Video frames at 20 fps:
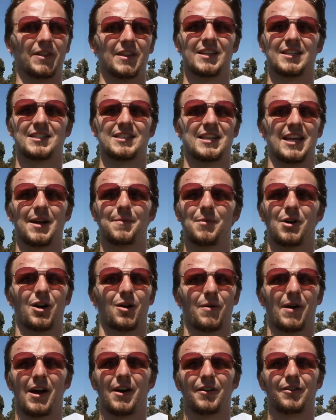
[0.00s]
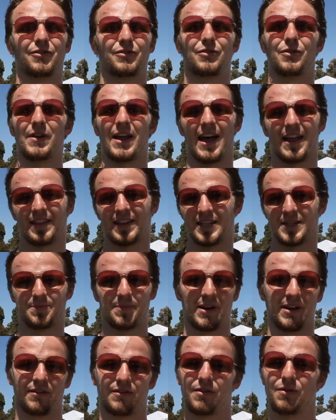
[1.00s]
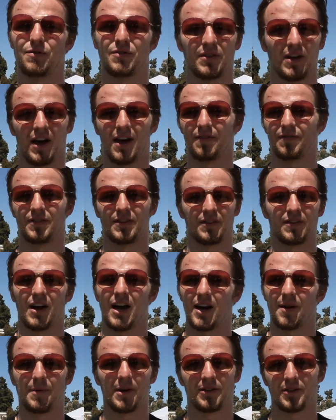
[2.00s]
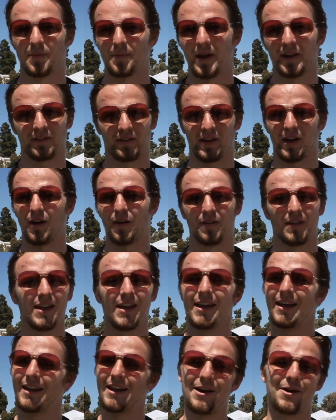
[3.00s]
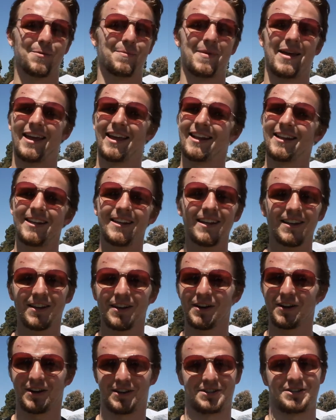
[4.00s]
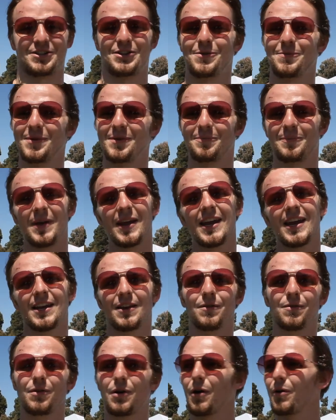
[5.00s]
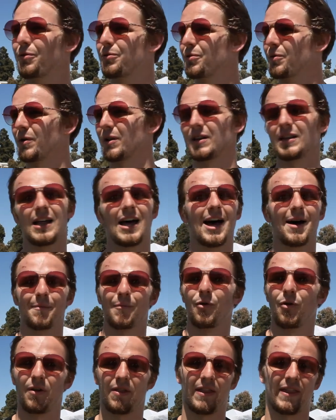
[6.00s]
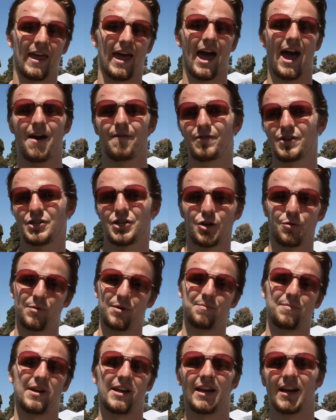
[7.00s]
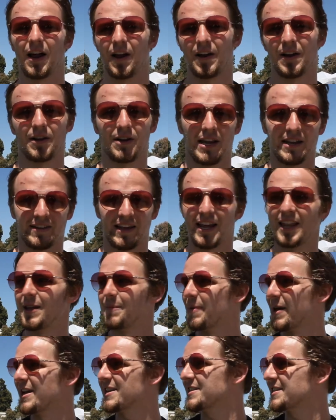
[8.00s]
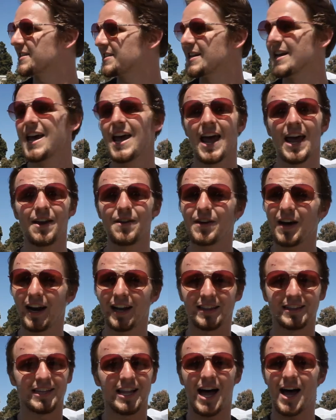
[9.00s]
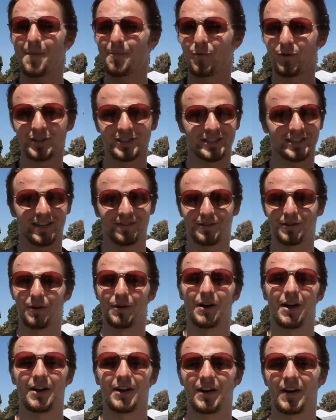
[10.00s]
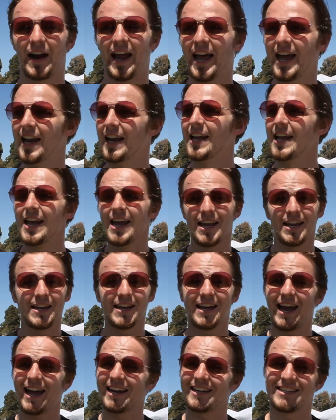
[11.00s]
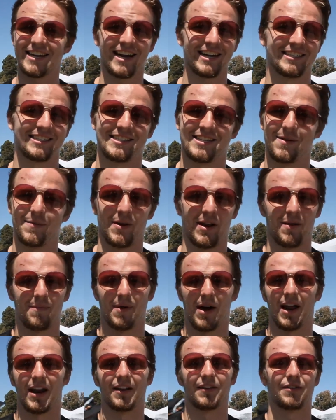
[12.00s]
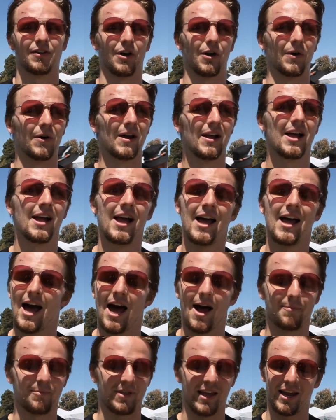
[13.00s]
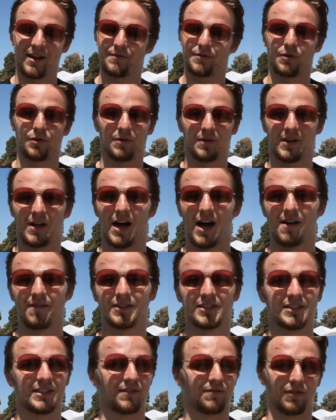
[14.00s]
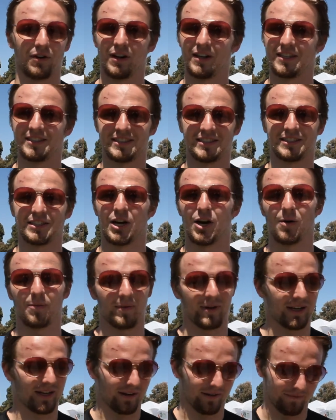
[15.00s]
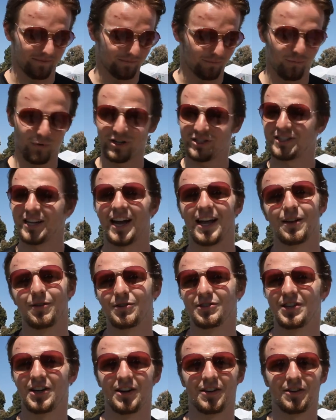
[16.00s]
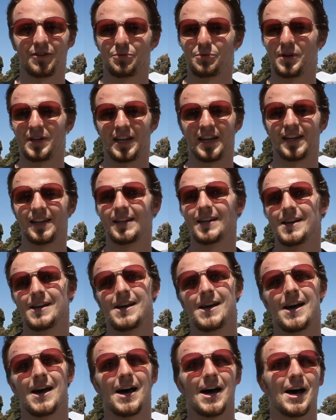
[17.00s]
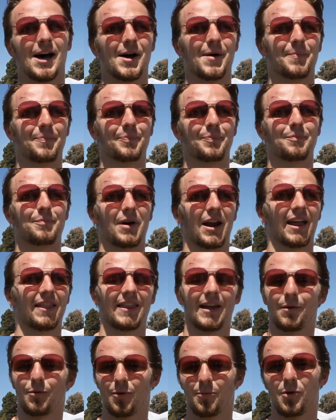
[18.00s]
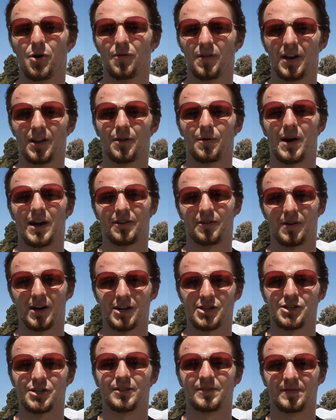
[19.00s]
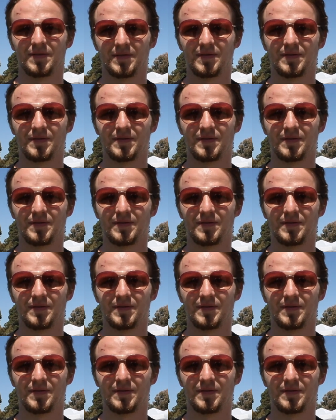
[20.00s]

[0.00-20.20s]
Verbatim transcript: the stigma around student athletes being too tough to talk about their mental health. No, man, you're a human being. You go through a lot more than the average human being on a daily basis, and you got a lot more stuff going on in your head. You got to talk to somebody about it. So I'm thankful, obviously, for Hilinski's Hope. I wish Tyler was here this weekend, um, but I think we're moving in the right direction.